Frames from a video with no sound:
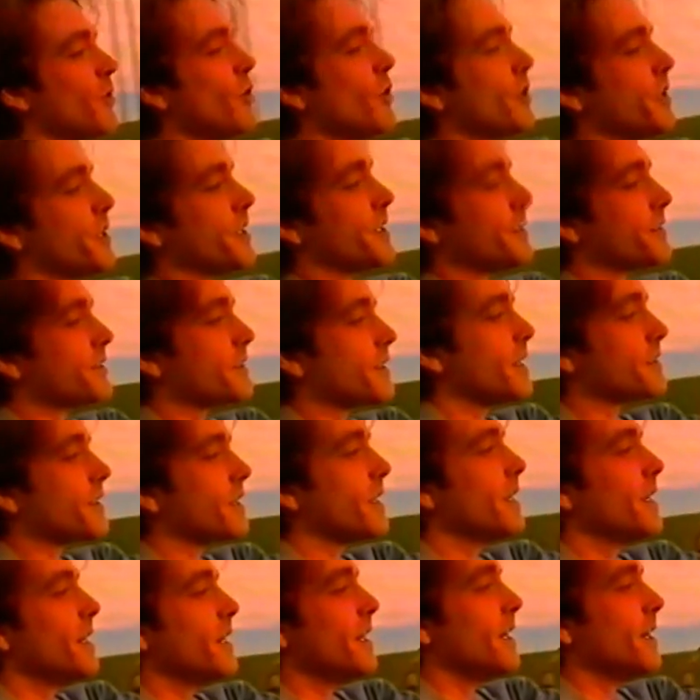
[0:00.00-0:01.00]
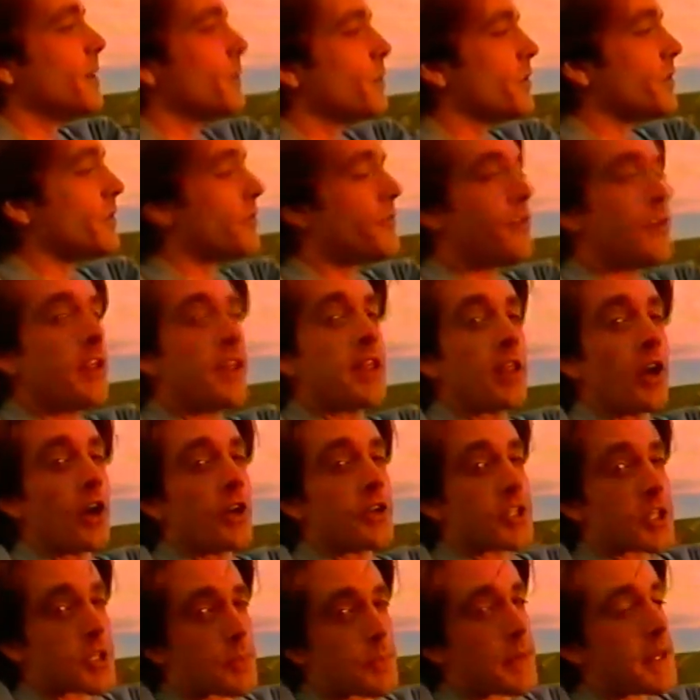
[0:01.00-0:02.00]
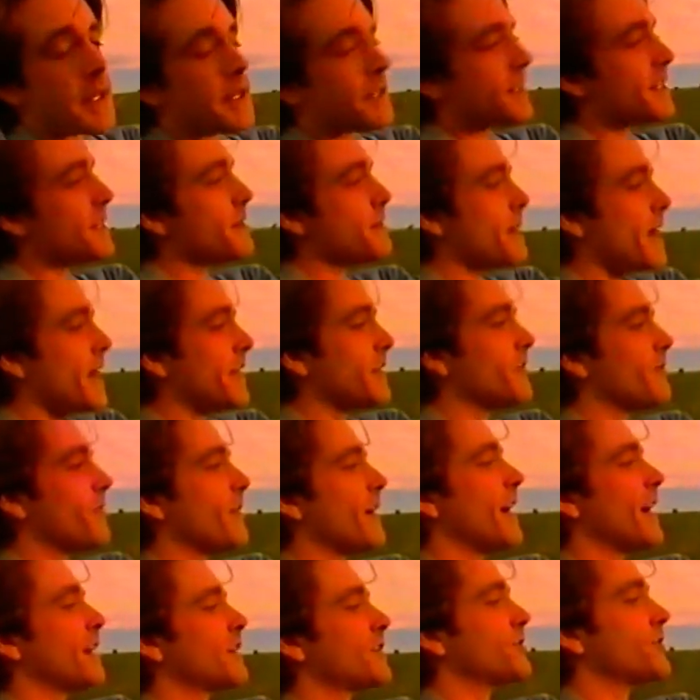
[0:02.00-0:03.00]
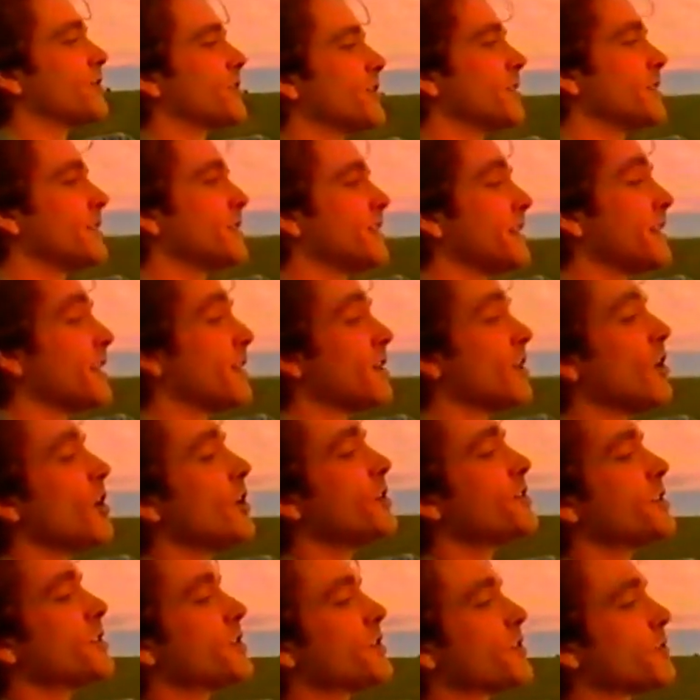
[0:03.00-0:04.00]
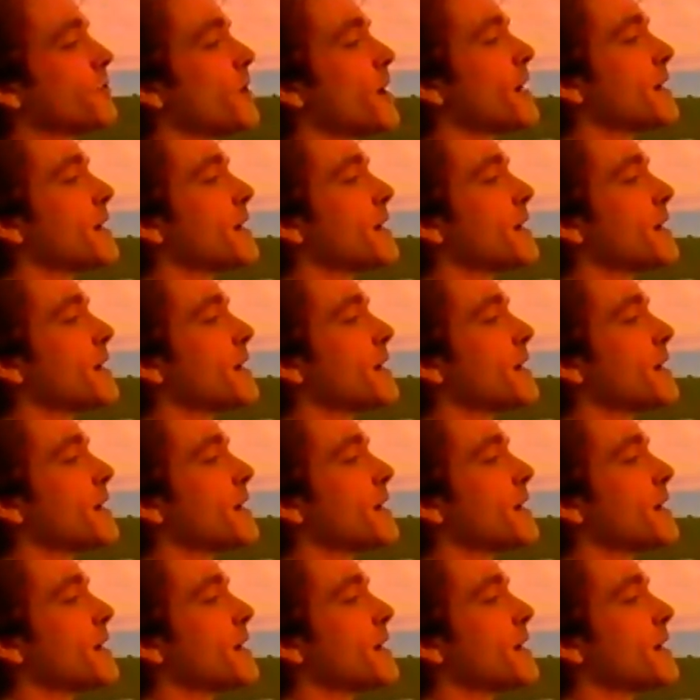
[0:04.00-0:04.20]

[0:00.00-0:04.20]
employees. We're the fifth largest PC manufacturer and the largest